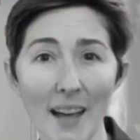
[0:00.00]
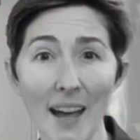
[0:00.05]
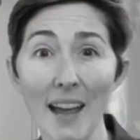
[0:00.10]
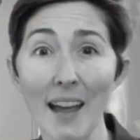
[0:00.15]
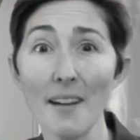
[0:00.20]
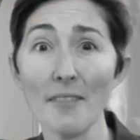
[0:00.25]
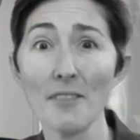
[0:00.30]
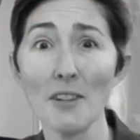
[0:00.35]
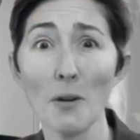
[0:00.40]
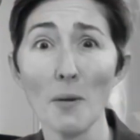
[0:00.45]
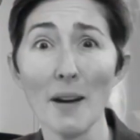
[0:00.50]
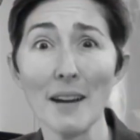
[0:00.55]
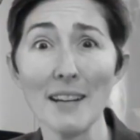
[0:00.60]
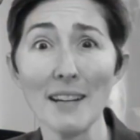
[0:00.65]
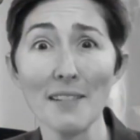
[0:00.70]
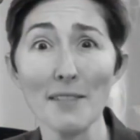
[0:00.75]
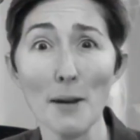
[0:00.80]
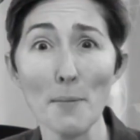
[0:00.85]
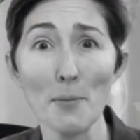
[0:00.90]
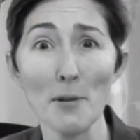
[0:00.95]
I have no idea
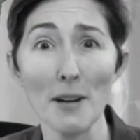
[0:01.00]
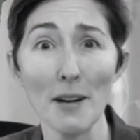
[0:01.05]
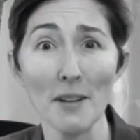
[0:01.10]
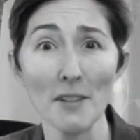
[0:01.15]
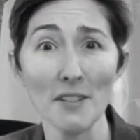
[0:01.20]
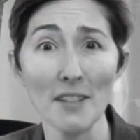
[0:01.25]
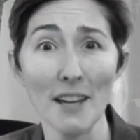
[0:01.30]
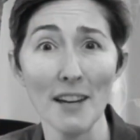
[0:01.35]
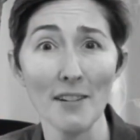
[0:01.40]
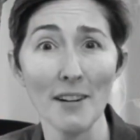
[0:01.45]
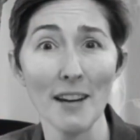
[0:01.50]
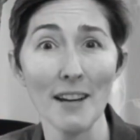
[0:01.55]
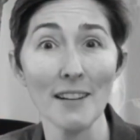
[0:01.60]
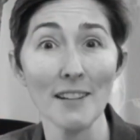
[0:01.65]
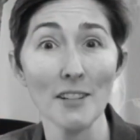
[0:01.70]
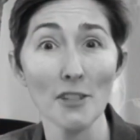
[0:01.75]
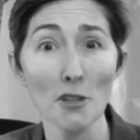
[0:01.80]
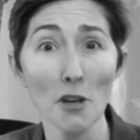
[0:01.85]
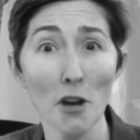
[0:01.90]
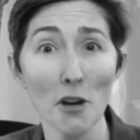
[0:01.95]
if I pronounced that right.
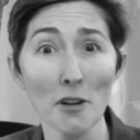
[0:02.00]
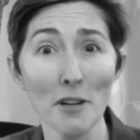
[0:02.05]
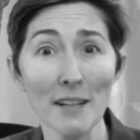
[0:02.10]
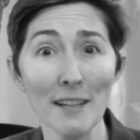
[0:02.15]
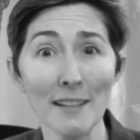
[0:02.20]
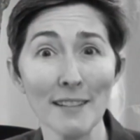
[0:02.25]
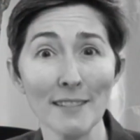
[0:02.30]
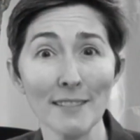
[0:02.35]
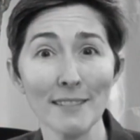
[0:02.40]
Sorry.